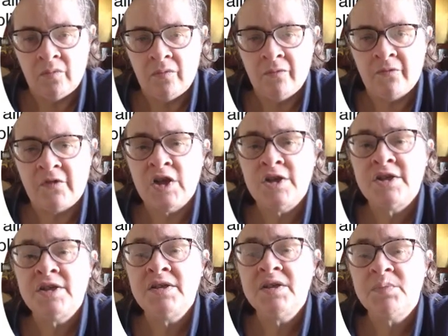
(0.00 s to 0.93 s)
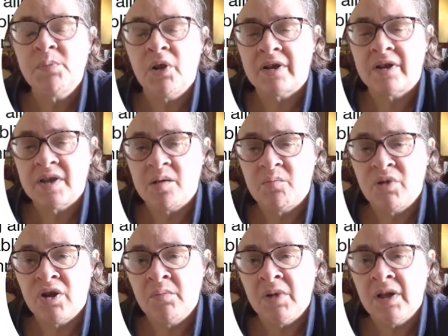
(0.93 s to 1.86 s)
Fusion splicing
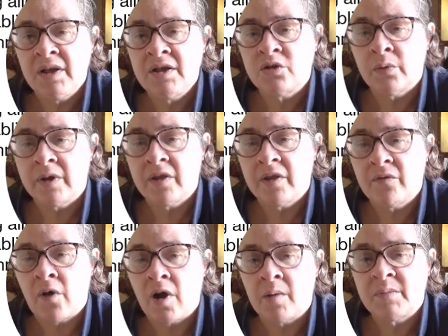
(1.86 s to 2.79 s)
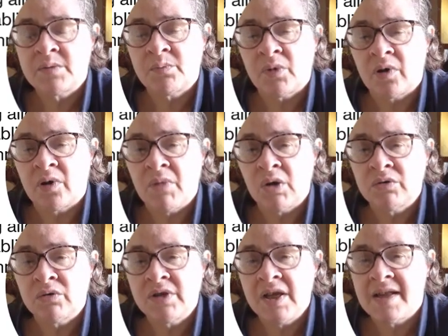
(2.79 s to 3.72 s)
permanently joins fibres by
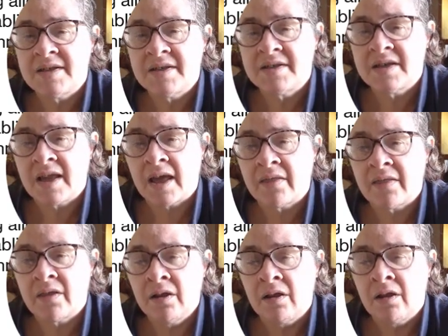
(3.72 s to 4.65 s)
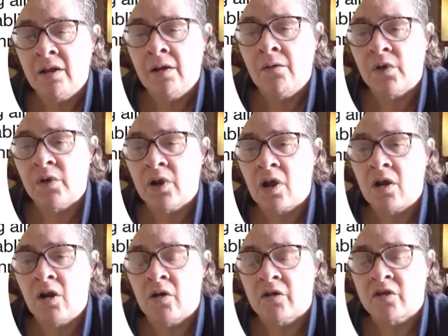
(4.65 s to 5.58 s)
melting ends together for low
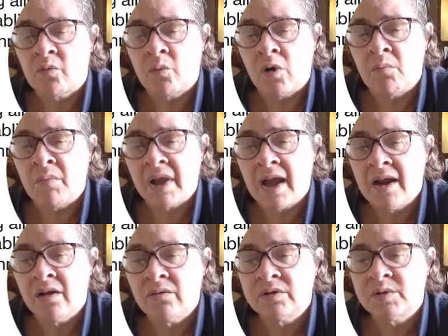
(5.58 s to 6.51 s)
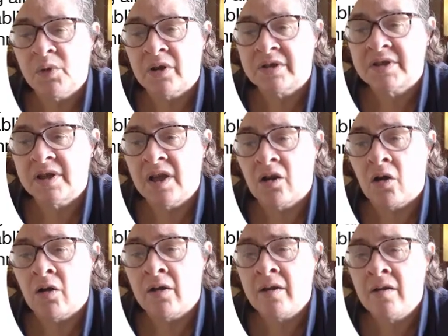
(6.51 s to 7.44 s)
loss, while mechanical splicing
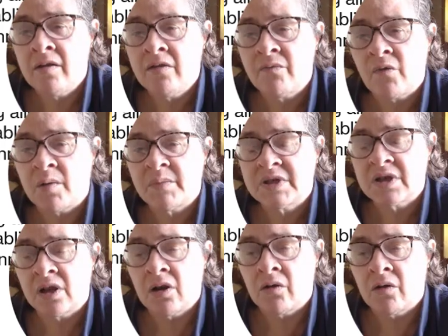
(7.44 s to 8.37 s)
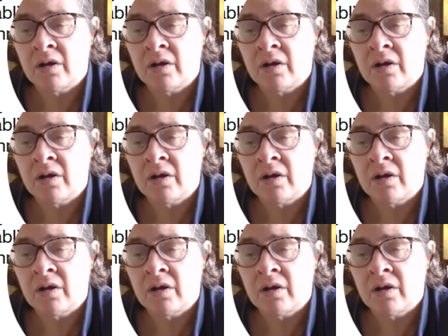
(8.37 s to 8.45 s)
aligns fibres along a